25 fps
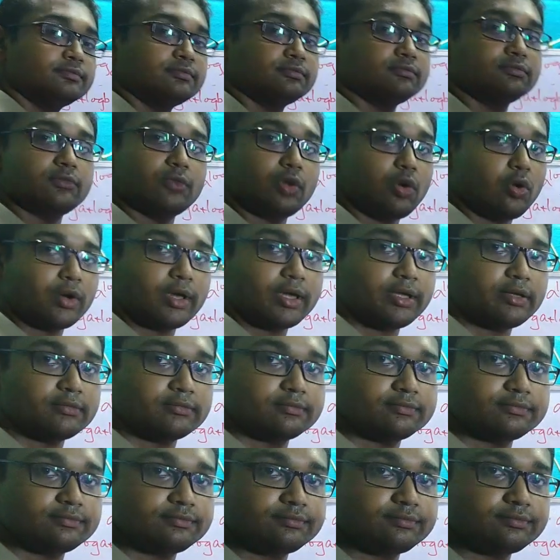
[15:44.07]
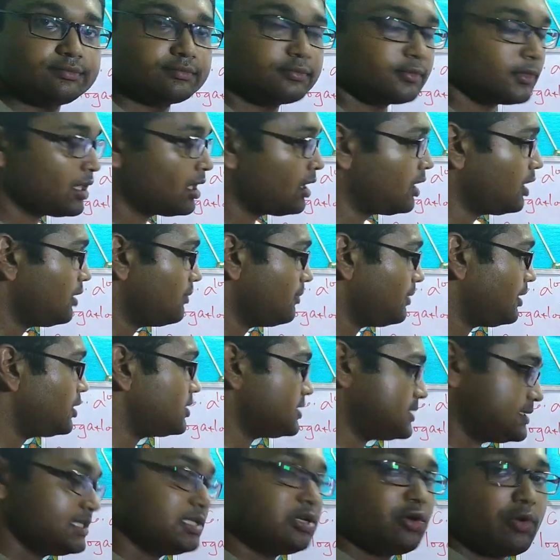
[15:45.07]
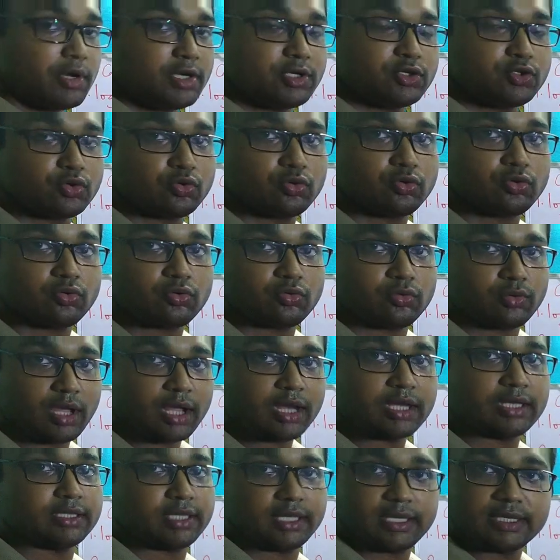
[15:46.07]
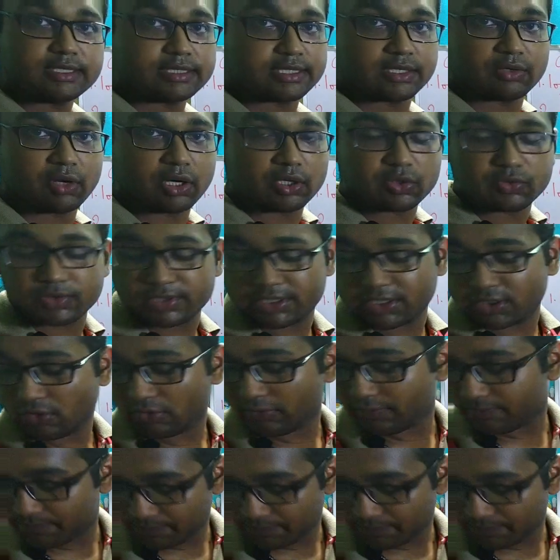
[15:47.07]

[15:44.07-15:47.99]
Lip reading: Okay? Because 0 into anything is equal to 0.